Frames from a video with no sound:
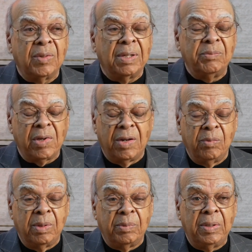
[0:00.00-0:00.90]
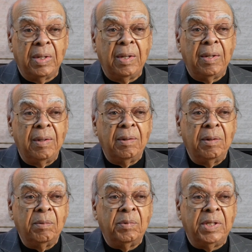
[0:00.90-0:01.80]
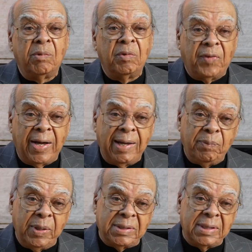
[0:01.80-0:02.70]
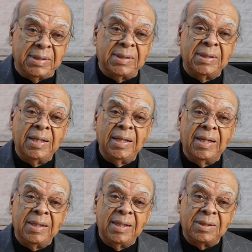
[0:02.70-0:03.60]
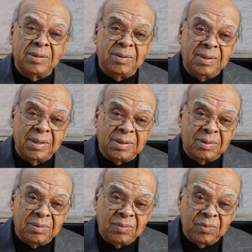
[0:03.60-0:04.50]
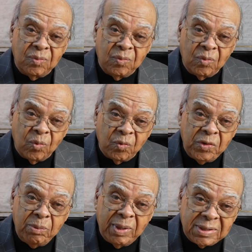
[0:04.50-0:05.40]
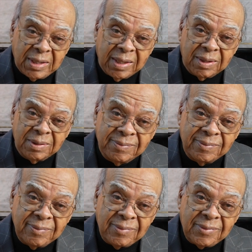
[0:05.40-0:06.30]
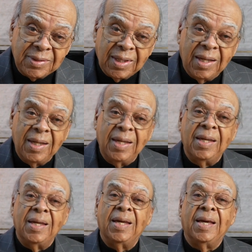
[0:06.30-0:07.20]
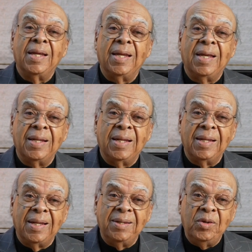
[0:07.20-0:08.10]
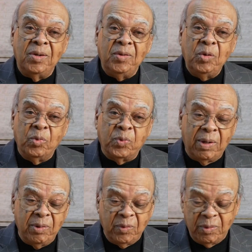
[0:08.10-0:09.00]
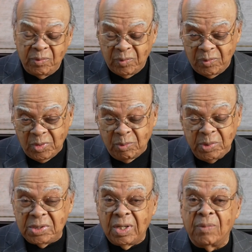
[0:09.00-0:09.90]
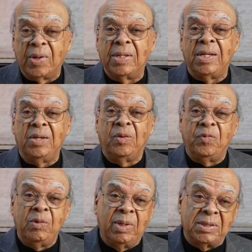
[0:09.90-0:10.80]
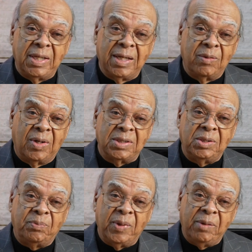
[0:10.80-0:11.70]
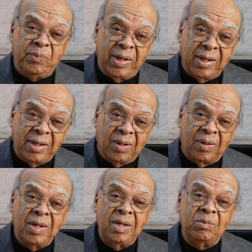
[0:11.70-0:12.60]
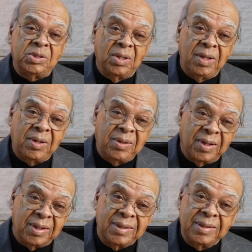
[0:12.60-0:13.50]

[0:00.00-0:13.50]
it was. I'm trying to remember, but there were five pieces mm -hmm. and this this female singer. Mm -hmm. And, and, and, and you, you probably, you're going to be shocked when I tell you the female singer was. She played piano, It was Shirley Horn.